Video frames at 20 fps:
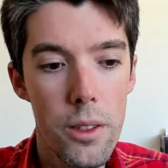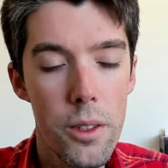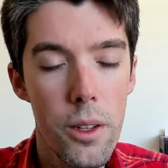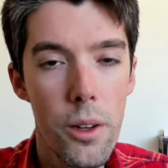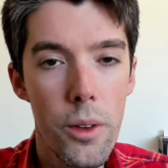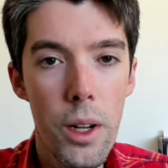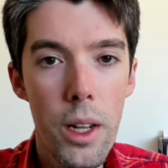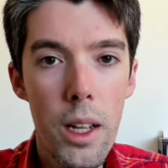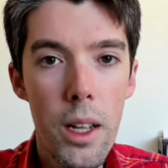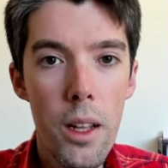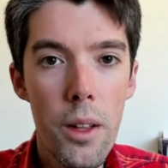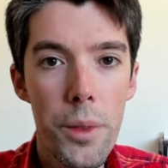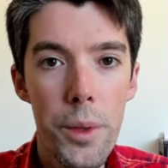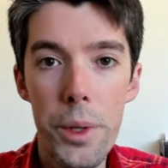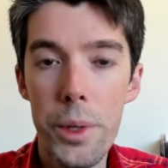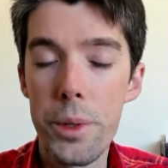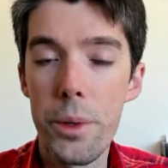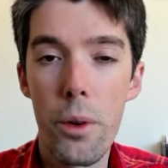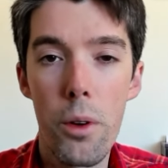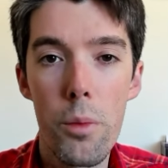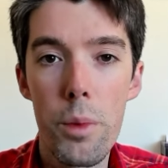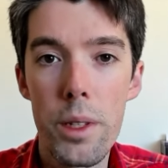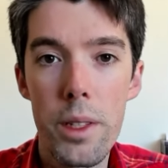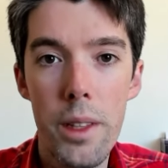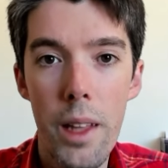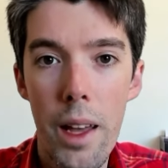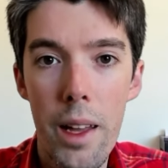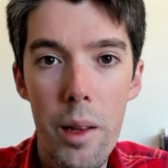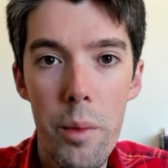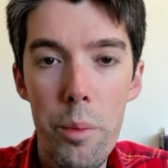So the storm is
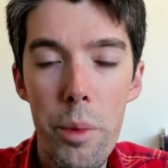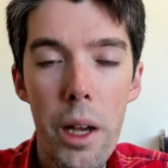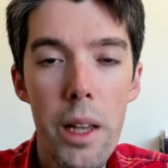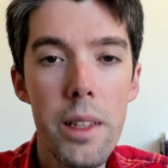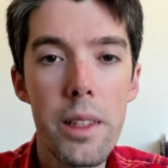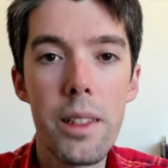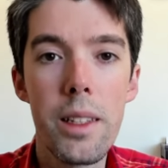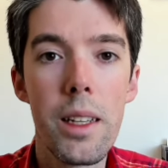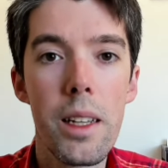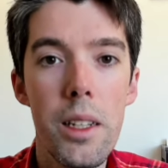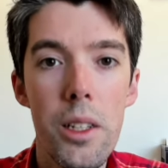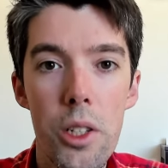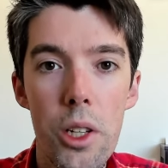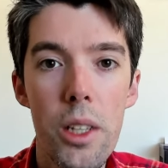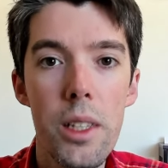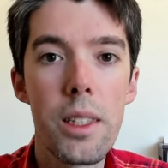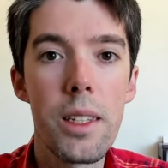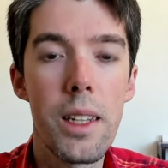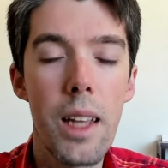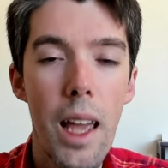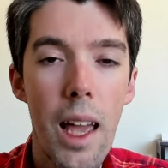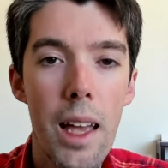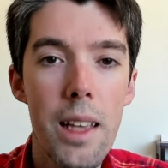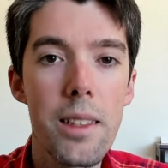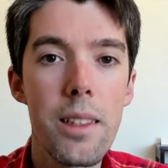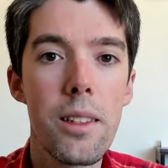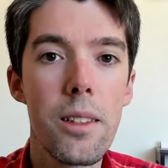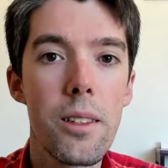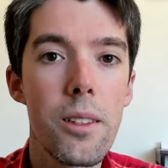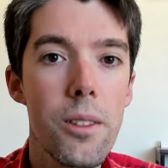not a bust, it just
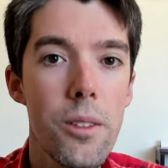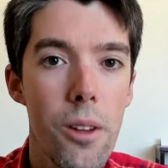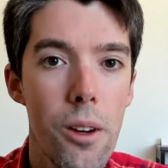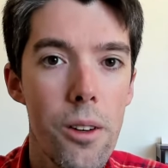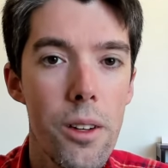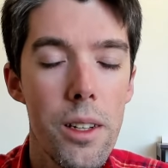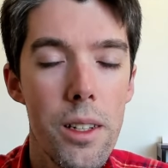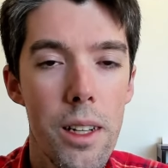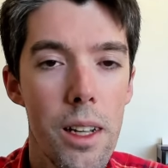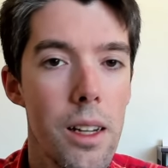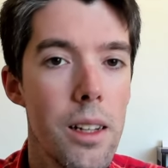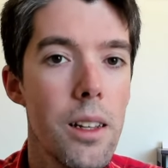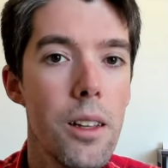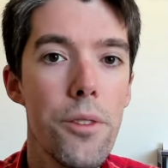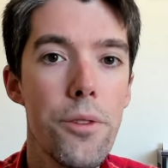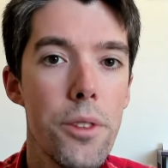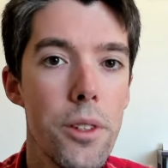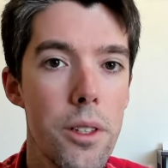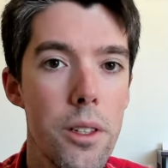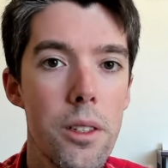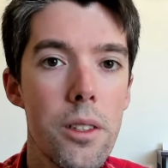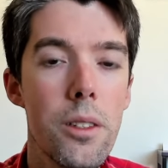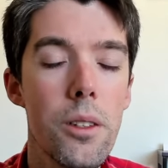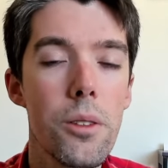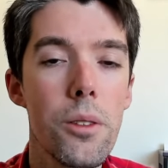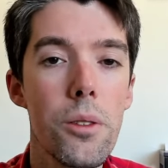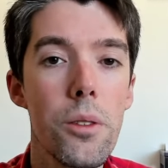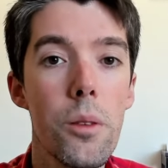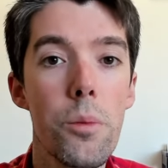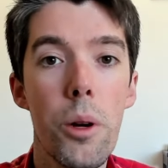hasn't started yet if it's
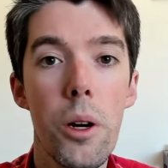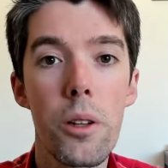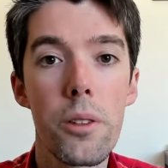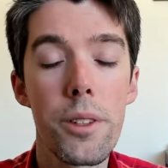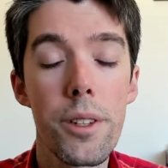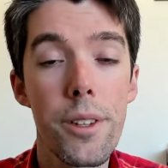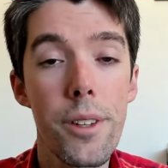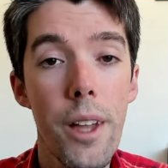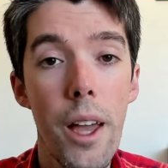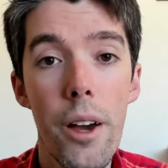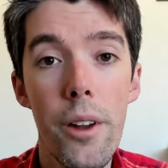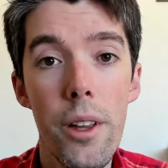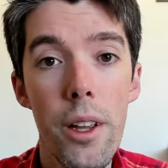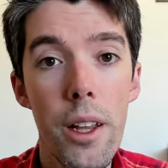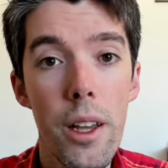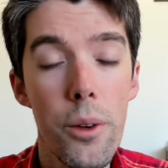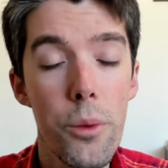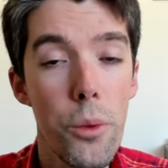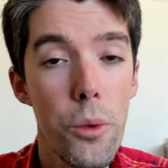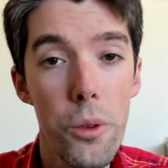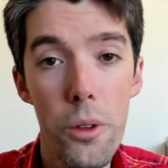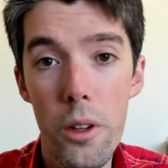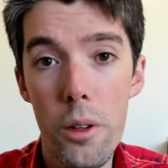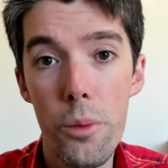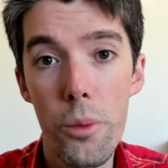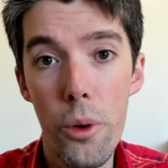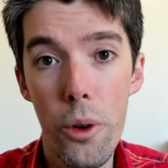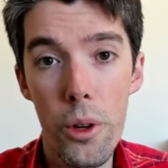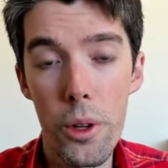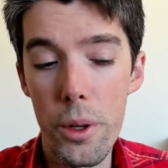still partly cloudy and
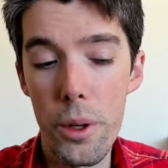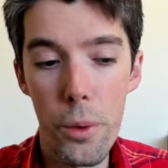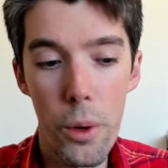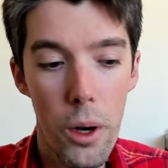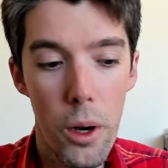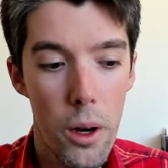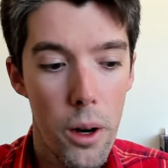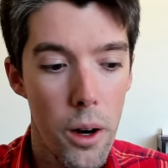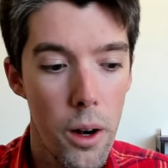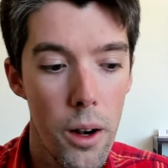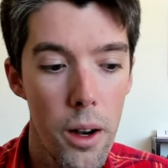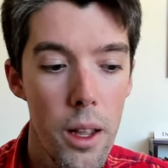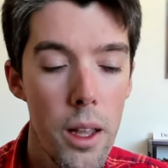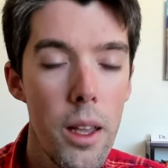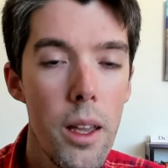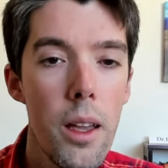warm where you are.